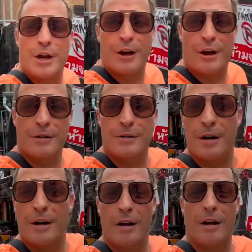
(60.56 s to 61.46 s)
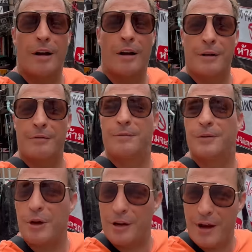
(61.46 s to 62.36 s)
got like
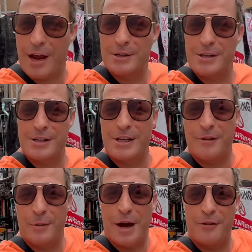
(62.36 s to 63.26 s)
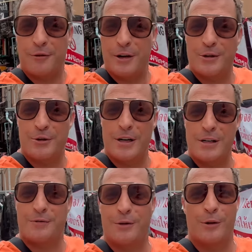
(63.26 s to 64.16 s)
drink vouchers to give away, free
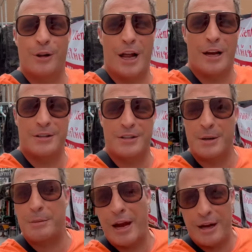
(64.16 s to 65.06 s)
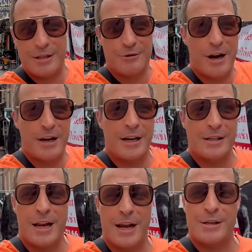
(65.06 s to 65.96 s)
drinks for like so some ladies around here
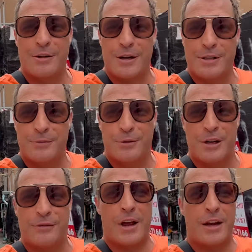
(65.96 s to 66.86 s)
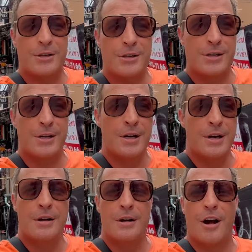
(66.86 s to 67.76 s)
today. So I've got some drink vouchers.
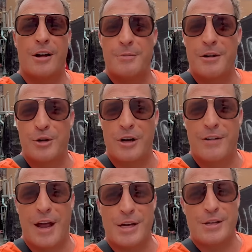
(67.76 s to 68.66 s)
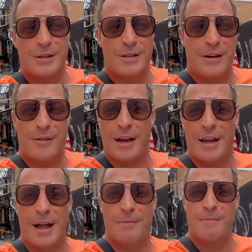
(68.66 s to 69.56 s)
I'll give them a drink voucher and see if they
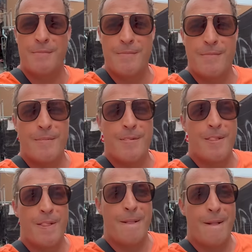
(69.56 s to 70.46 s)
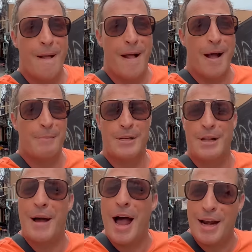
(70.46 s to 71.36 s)
come um, to
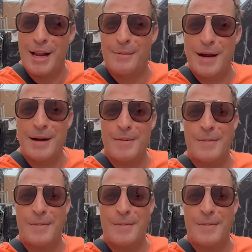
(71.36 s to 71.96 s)
the party, I mean.